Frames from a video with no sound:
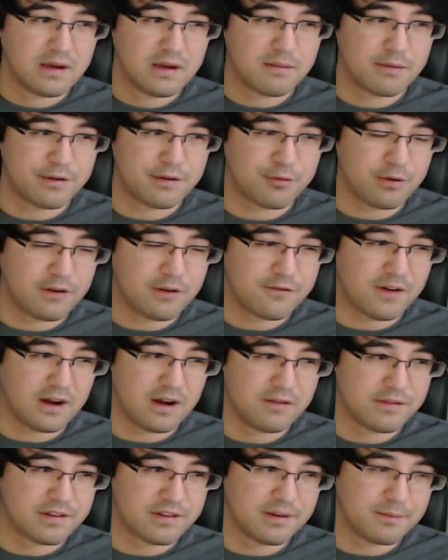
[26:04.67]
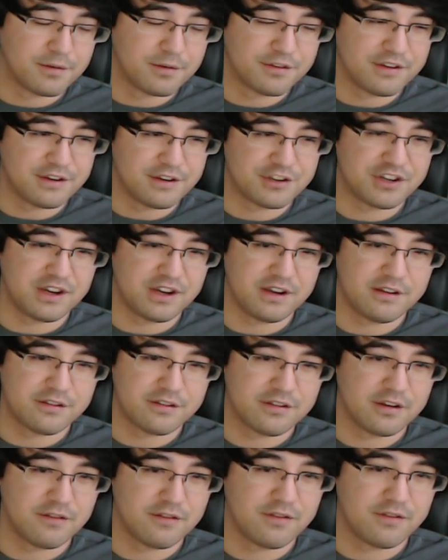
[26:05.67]
between 5 and 10%
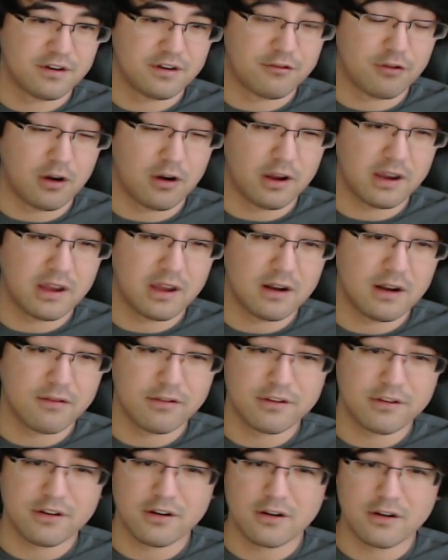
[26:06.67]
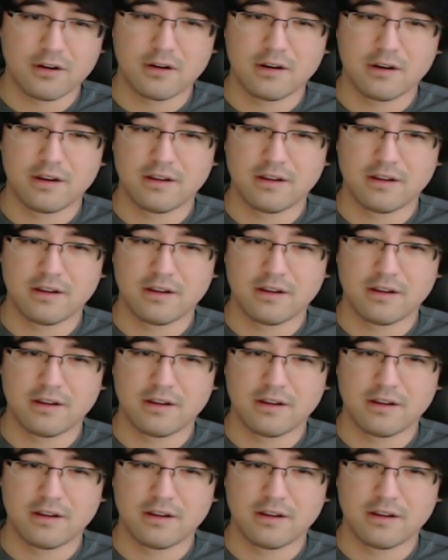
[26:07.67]
chance of drawing it every turn,